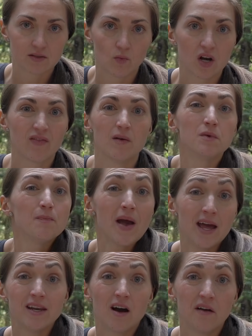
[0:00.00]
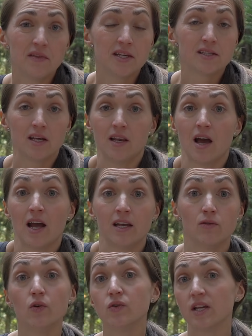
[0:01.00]
What if I'm dependent on this and I
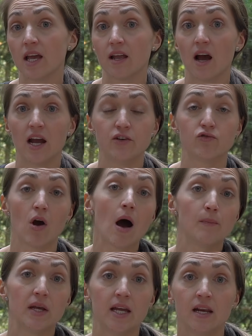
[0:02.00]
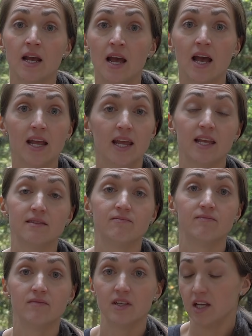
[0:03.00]
lose it, I drop it, it
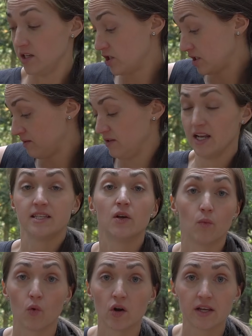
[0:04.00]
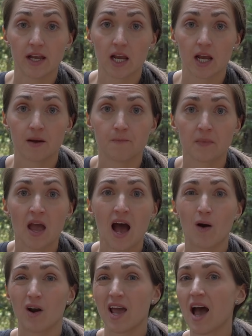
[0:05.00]
just isn't working?
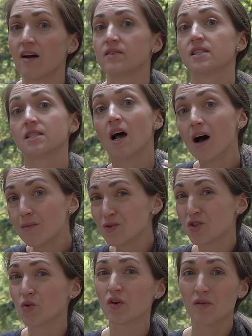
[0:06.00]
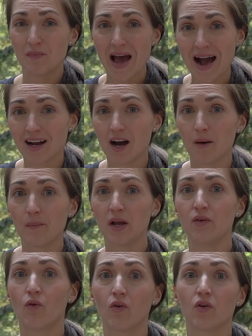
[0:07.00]
I want to have some sort of backup
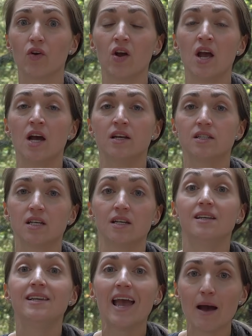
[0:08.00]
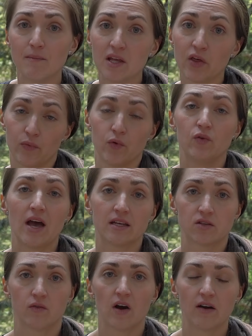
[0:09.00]
in order to get me through that
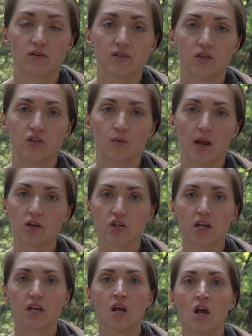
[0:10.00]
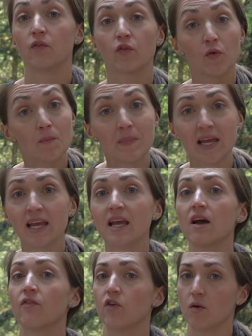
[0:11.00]
survival situation. For
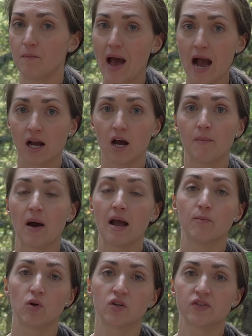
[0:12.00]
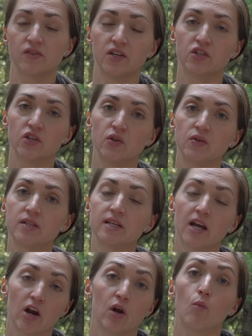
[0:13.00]
me, for a backup, I personally choose to
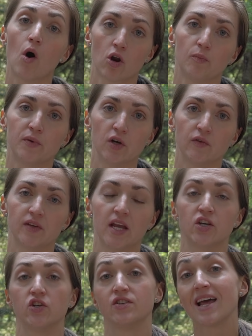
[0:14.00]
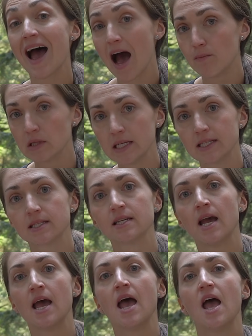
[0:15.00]
carry water purification tablets,
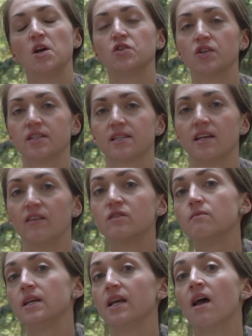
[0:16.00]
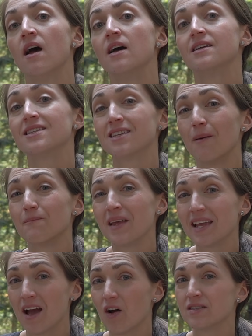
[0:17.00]
and just gives me
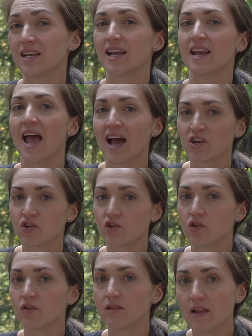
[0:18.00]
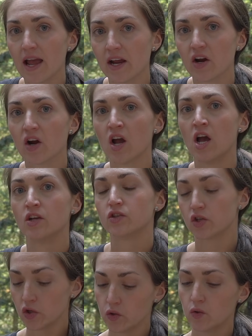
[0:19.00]
something else, like an extra layer
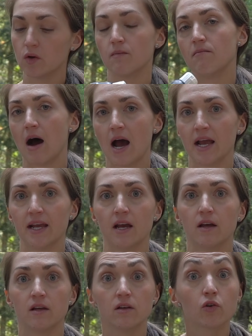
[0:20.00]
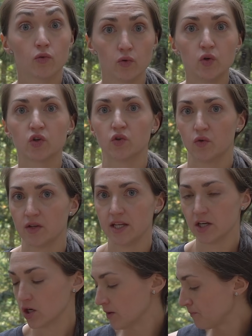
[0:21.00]
to my crucial
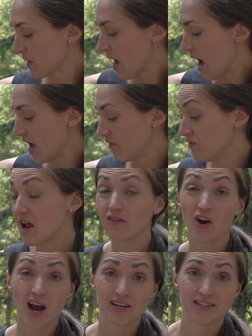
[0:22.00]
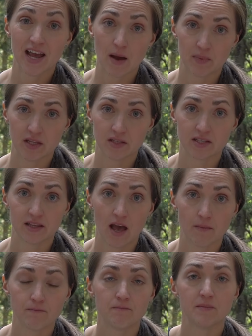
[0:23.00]
gear. I've never had to tap into
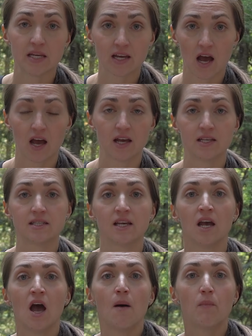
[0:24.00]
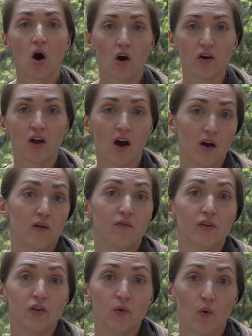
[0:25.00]
them because part of
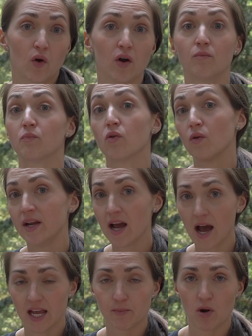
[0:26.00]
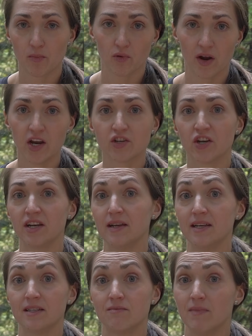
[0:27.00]
your pre-hike preparation
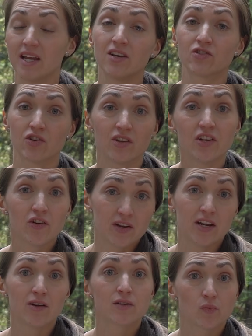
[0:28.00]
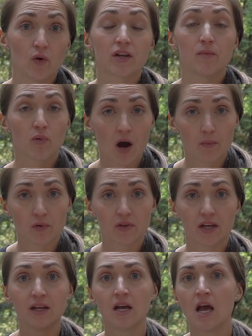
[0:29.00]
is making sure that your gear is working
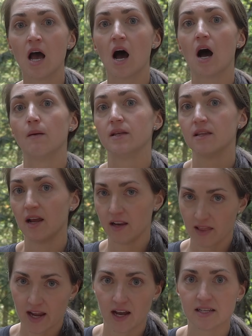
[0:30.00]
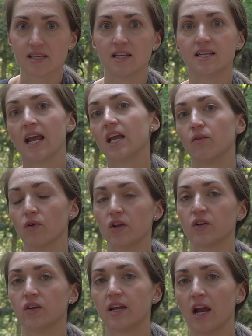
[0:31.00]
properly. And like I said, taking really
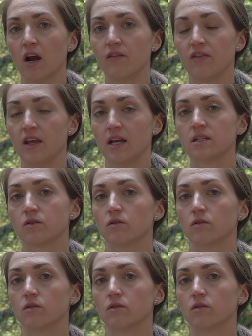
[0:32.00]
good care of things.